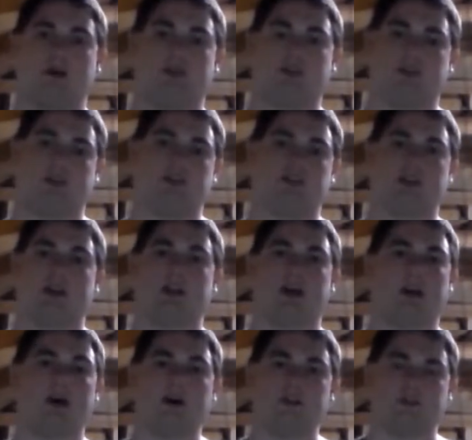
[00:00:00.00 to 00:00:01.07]

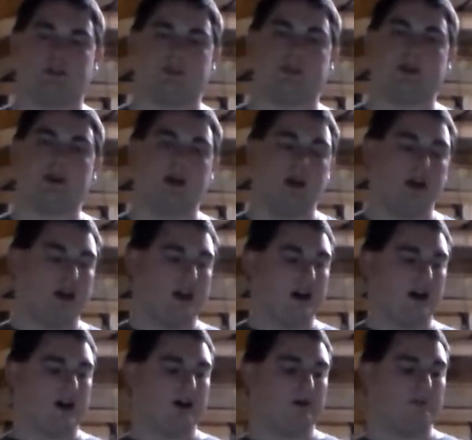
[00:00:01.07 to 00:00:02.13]
DDJ 900
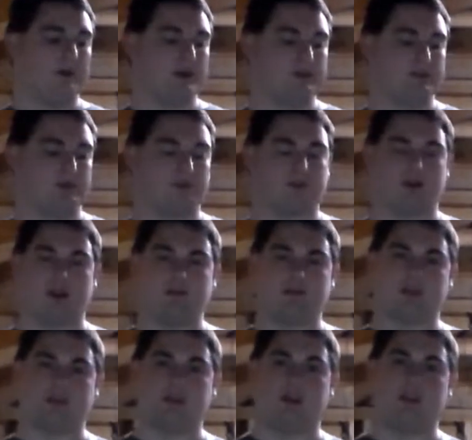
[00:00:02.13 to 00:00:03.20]
until we're
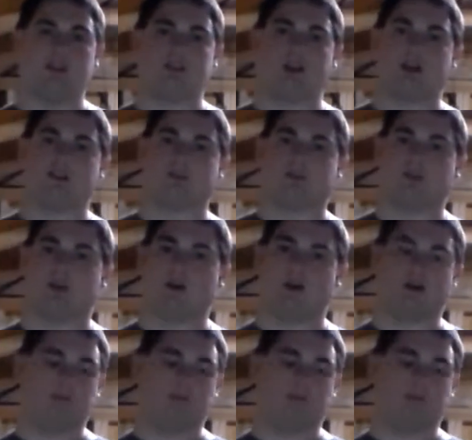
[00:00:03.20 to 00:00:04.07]
ready for the CDJs.